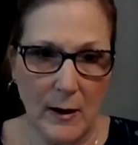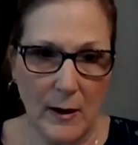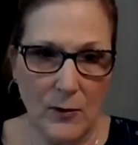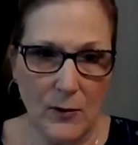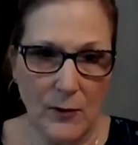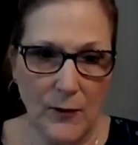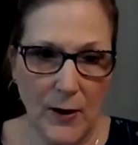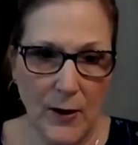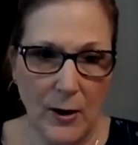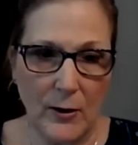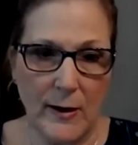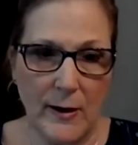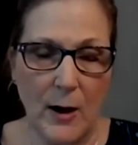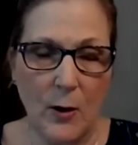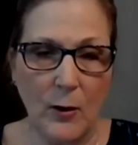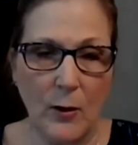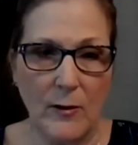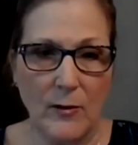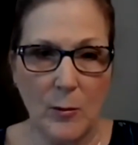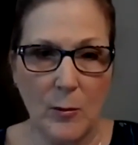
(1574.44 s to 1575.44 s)
as far
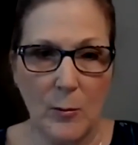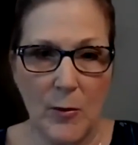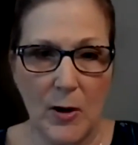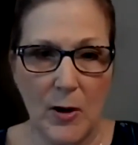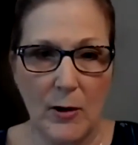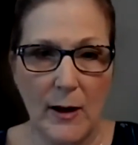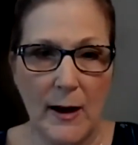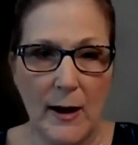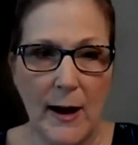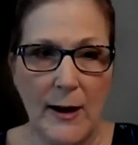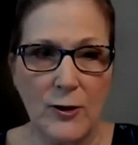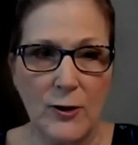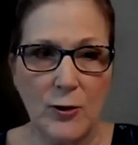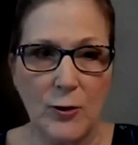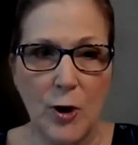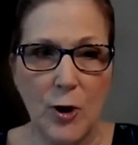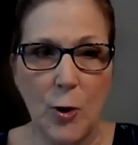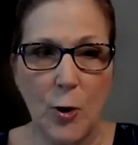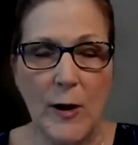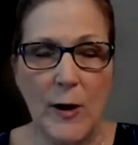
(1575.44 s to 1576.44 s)
down as a million. I
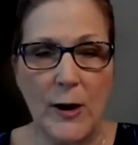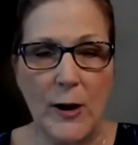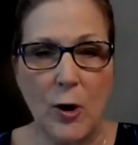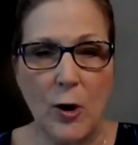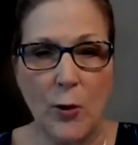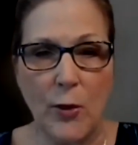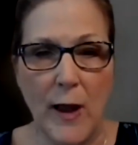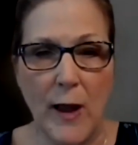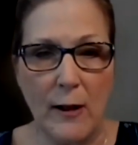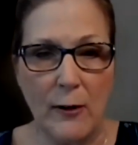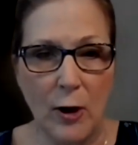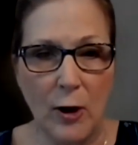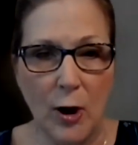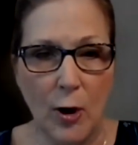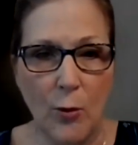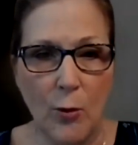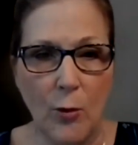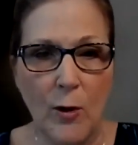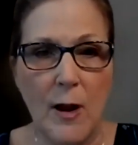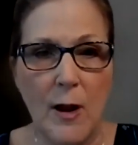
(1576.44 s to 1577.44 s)
do know we go that
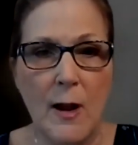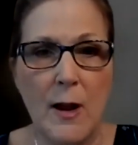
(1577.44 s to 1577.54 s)
low,